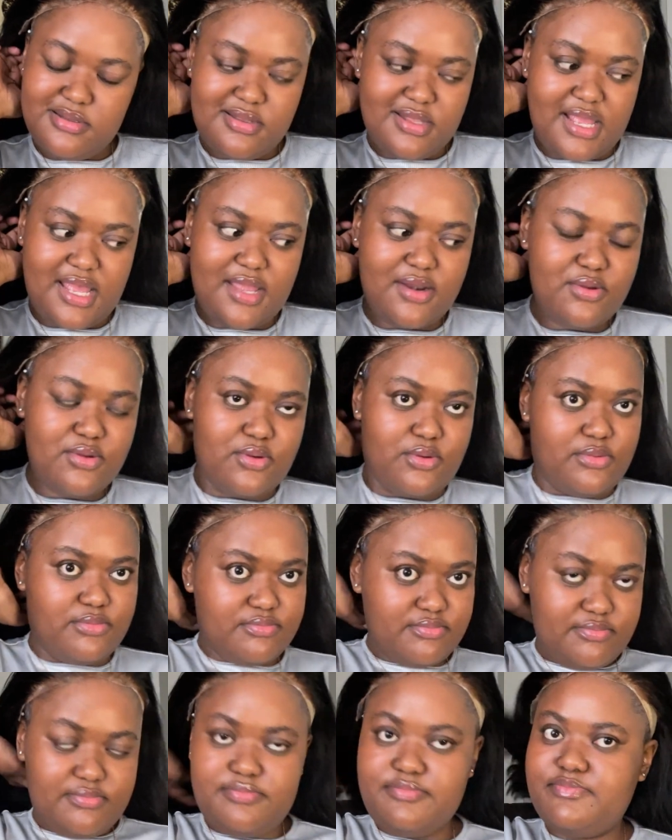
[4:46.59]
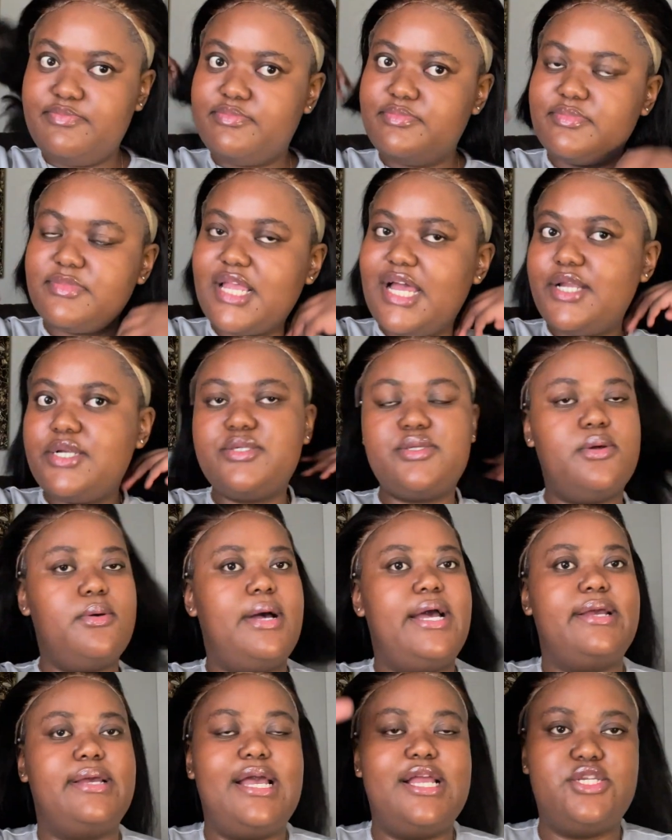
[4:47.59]
I don't know
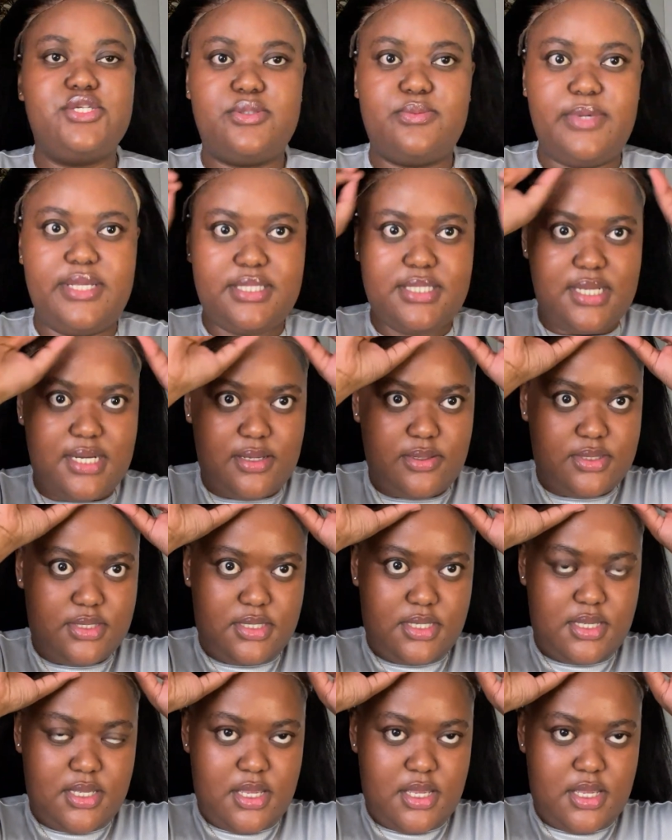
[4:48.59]
why. I just wait it out.